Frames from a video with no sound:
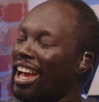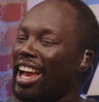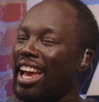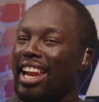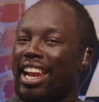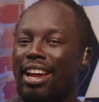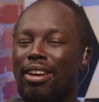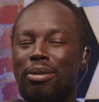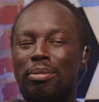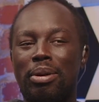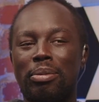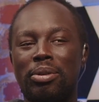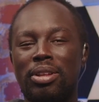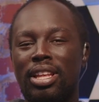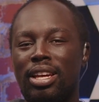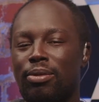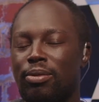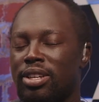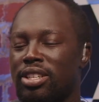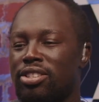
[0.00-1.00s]
and I remember
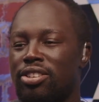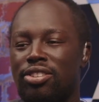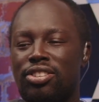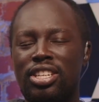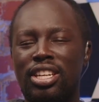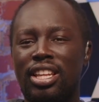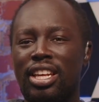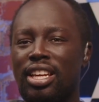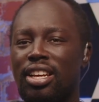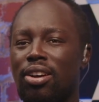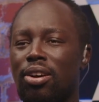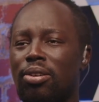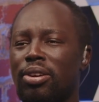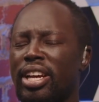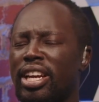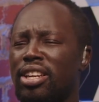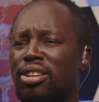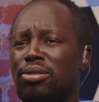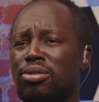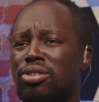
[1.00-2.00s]
like researching, like,
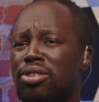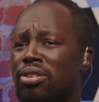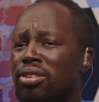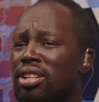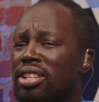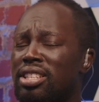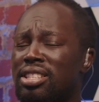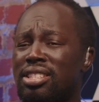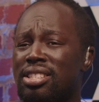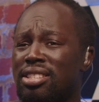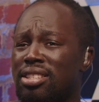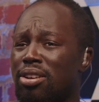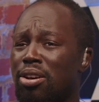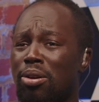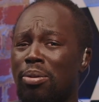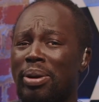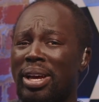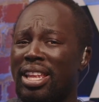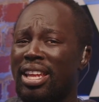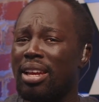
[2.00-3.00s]
okay, do journalists
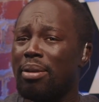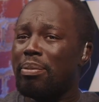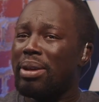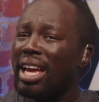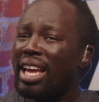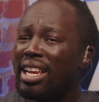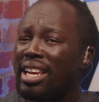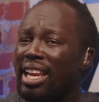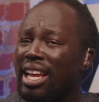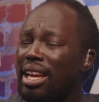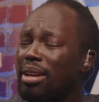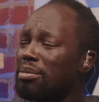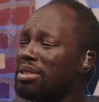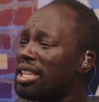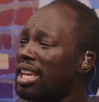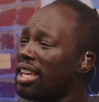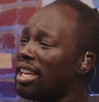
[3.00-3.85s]
go by like pen names?